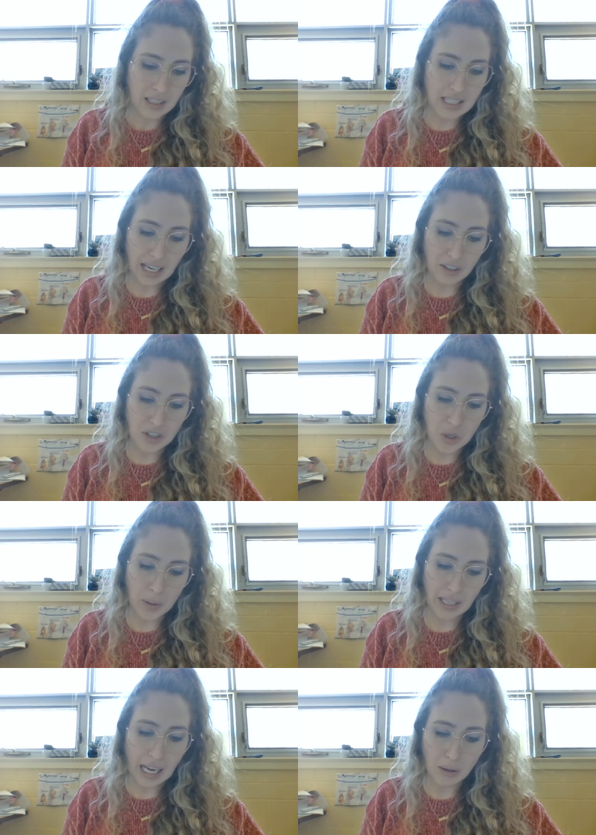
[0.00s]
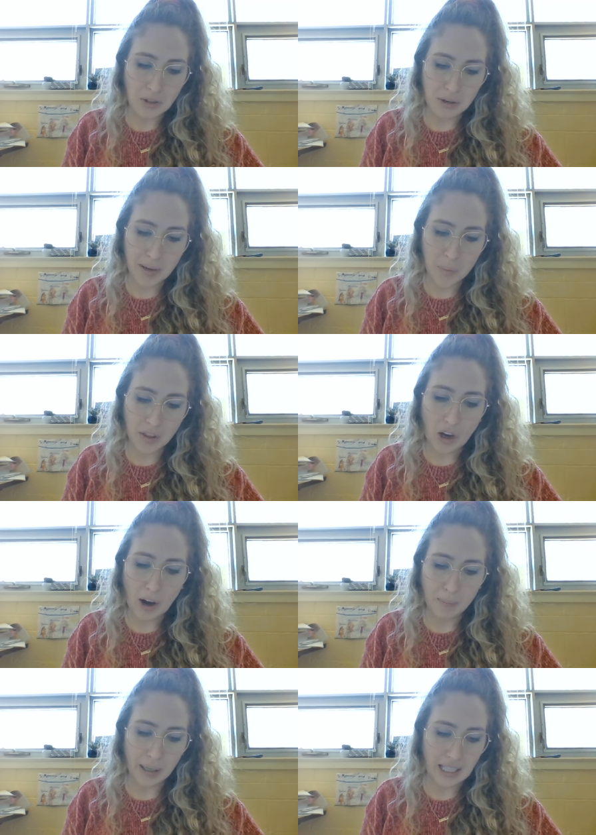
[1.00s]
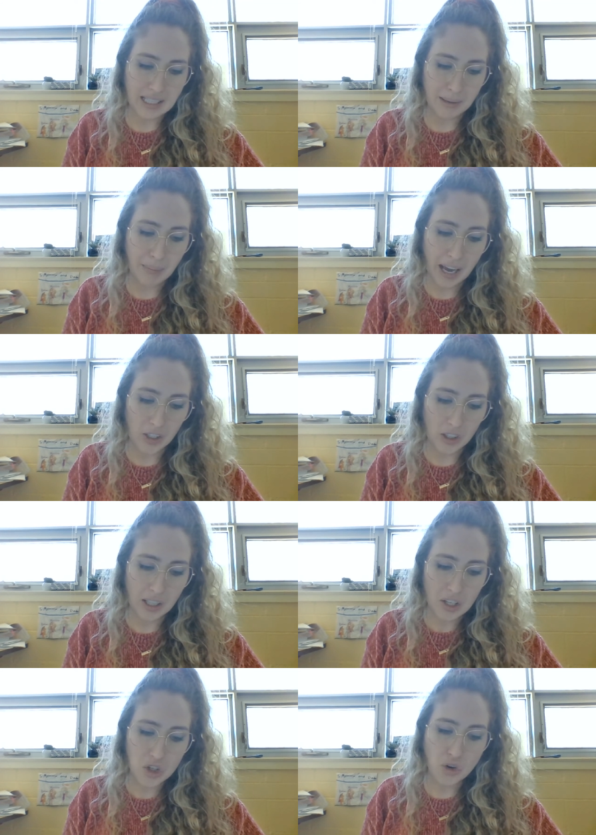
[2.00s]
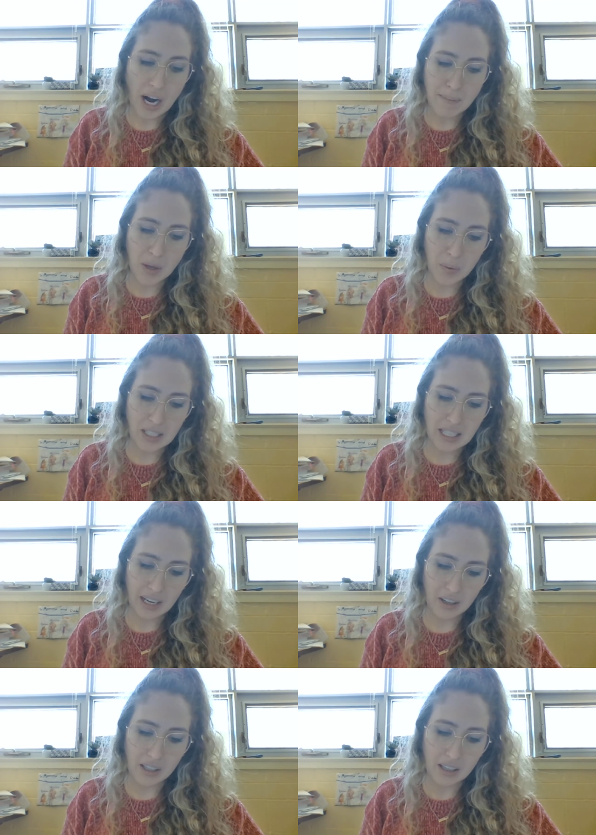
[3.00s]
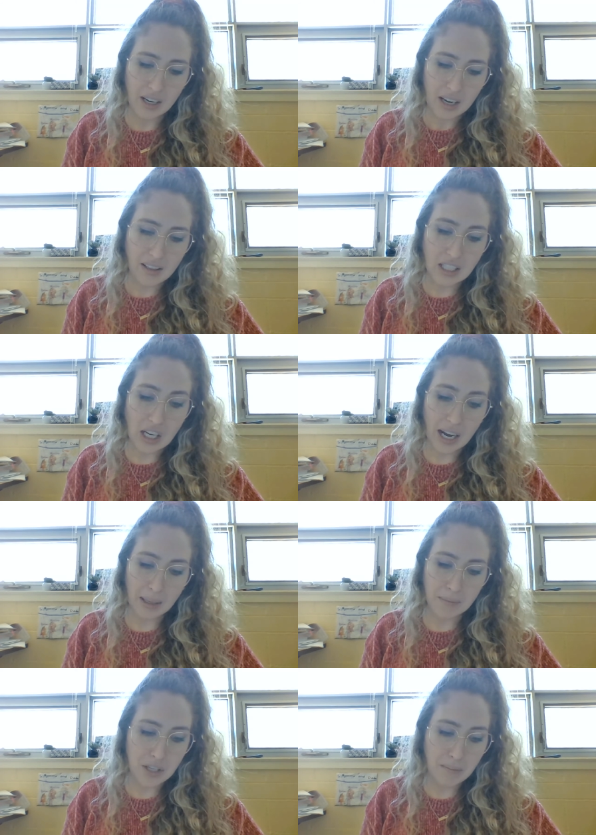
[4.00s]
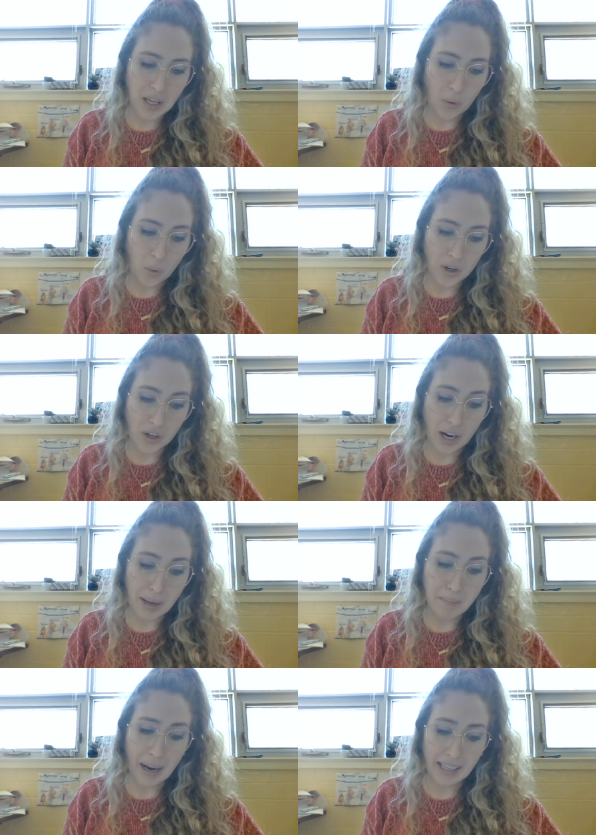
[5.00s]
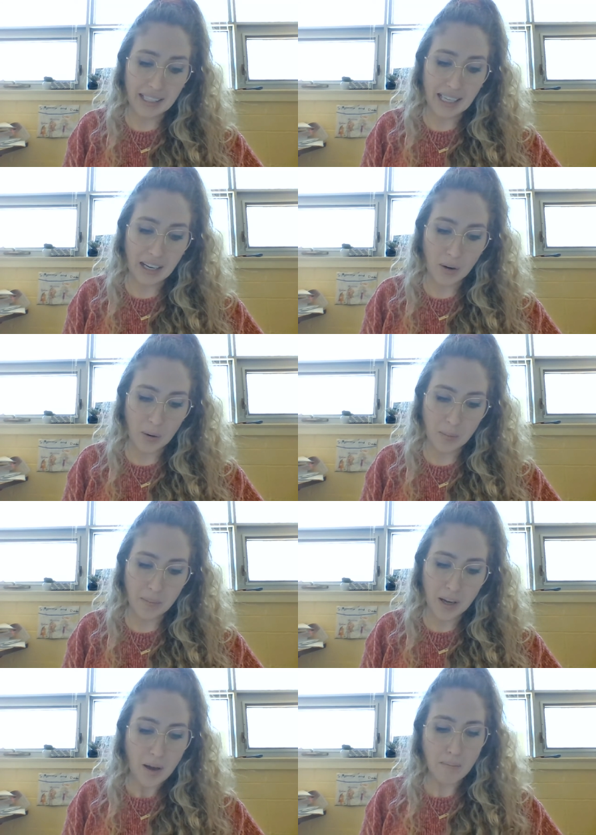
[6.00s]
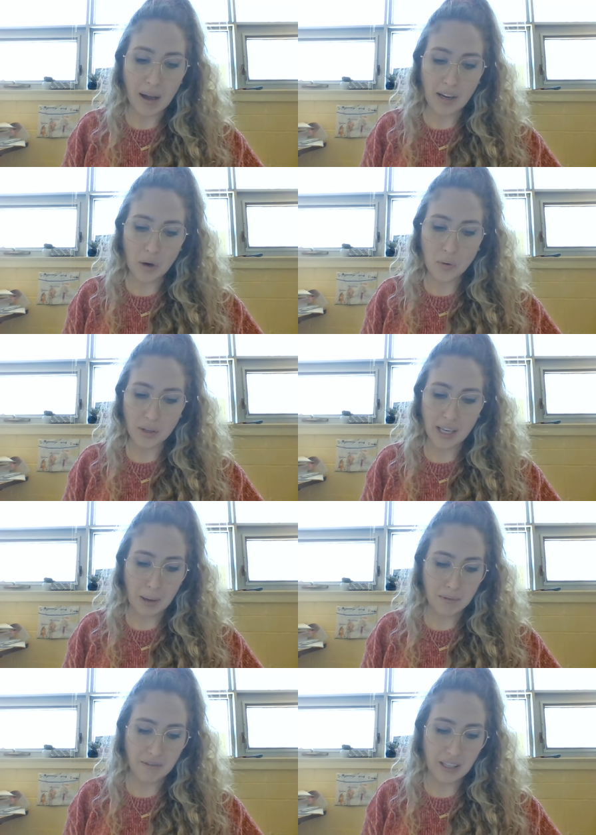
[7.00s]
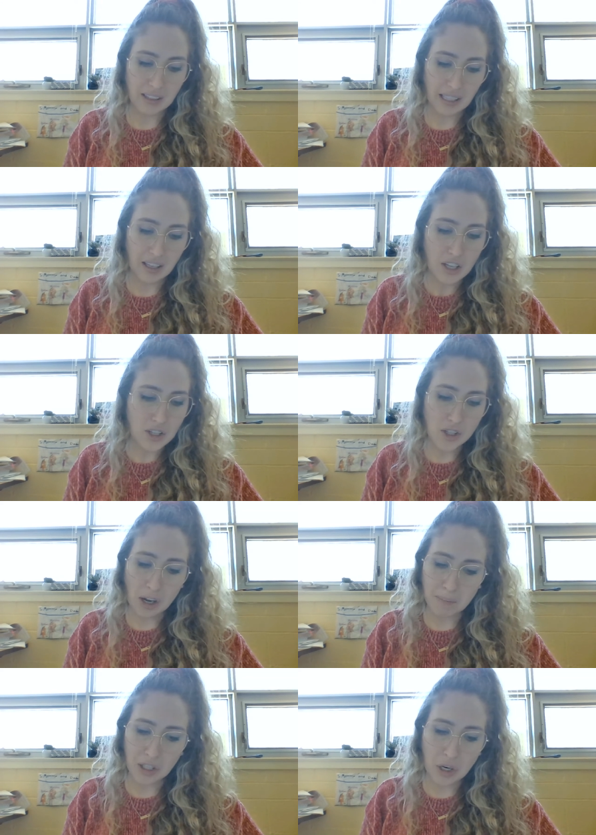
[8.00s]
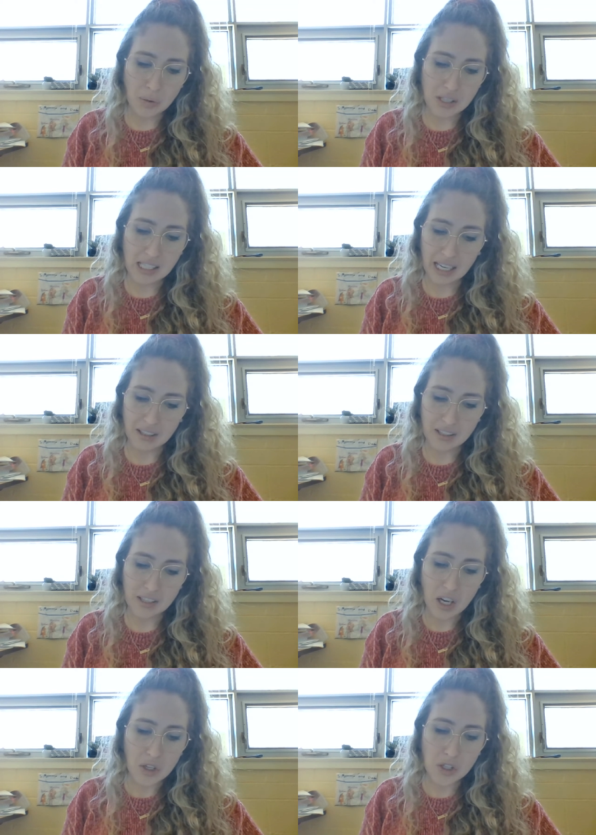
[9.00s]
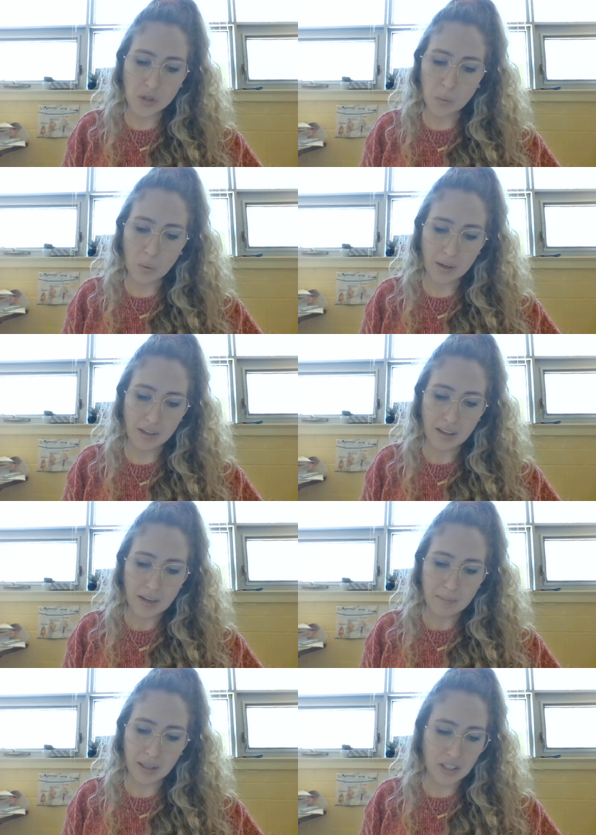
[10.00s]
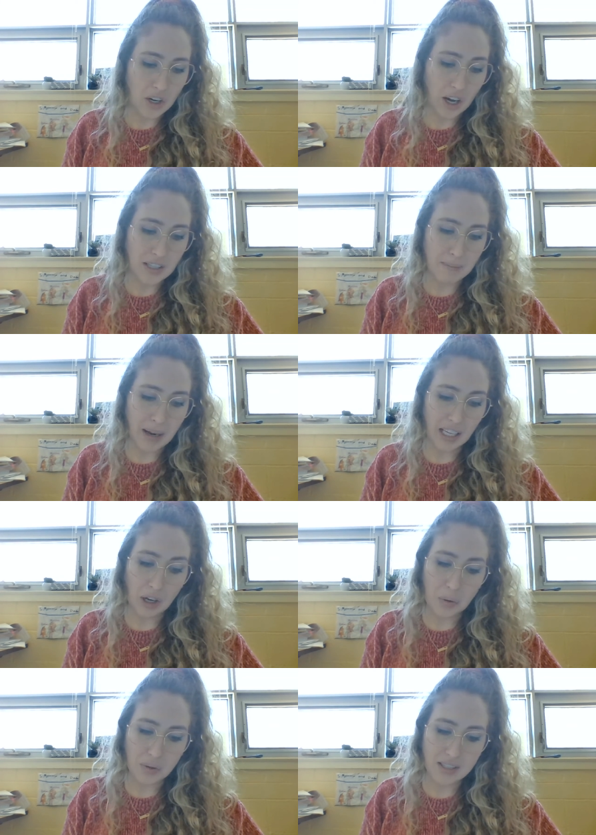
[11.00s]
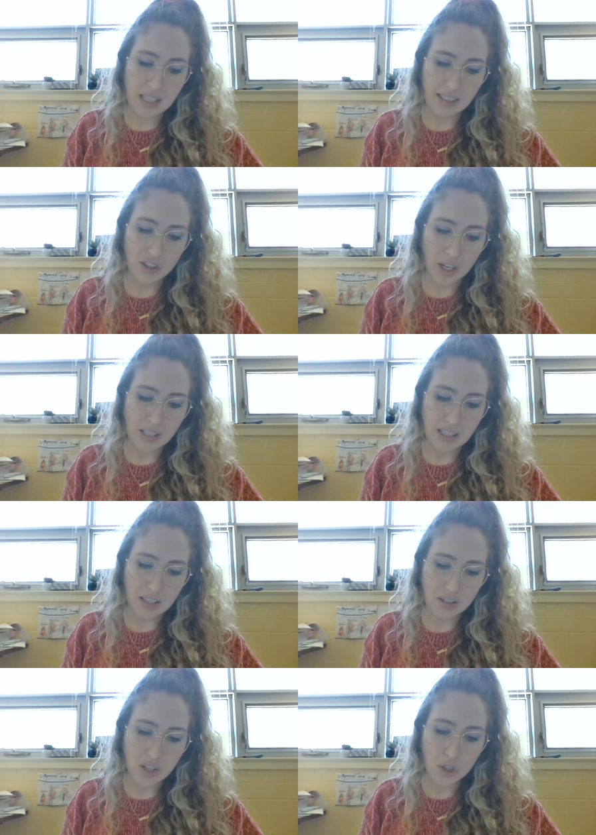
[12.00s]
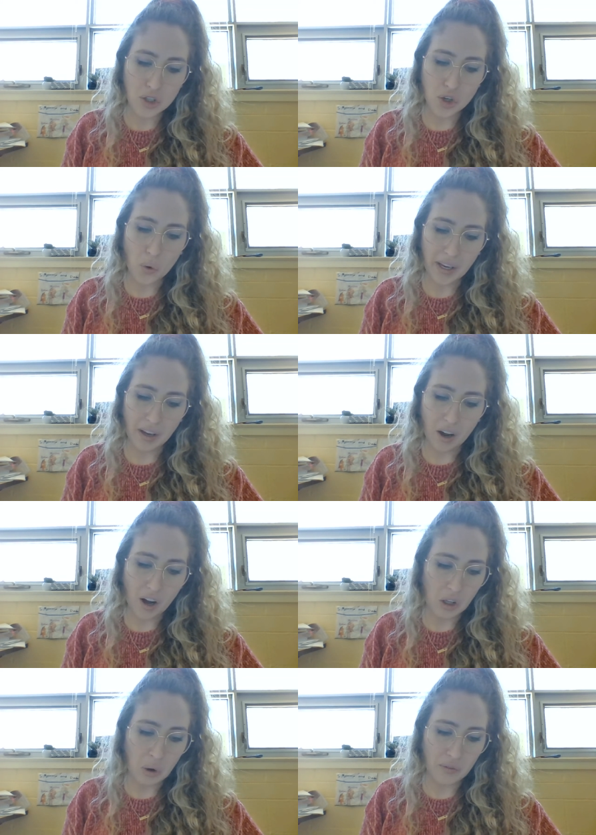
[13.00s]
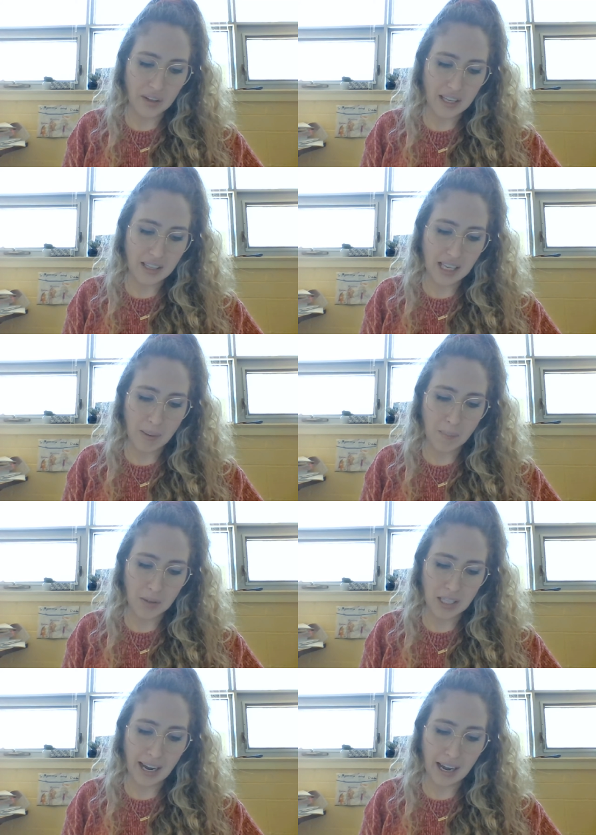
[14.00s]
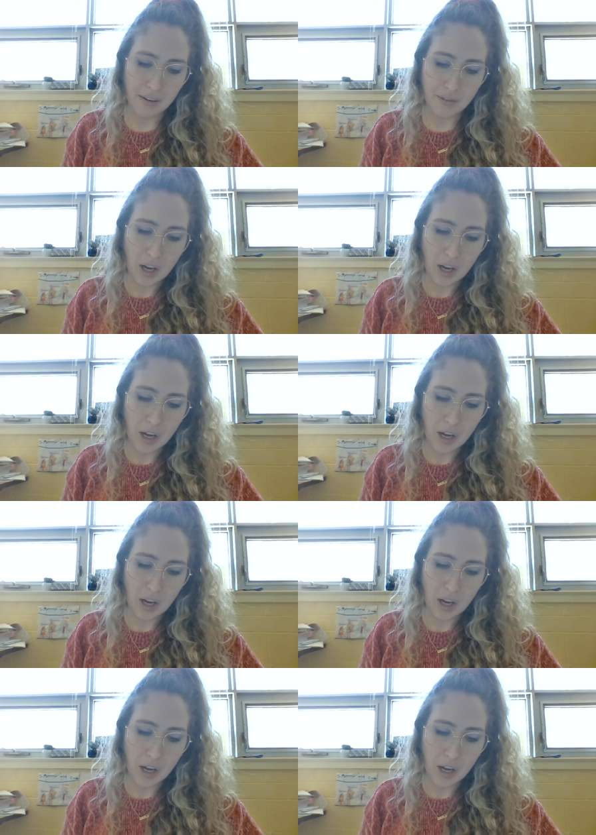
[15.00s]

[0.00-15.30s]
dared to encounter me with comrades in battle, try me with terror. The time to me ordered I bided at home, mine own kept fitly, sought me no snares, swore me not many oaths in injustice. Joy all over this I'm able to have,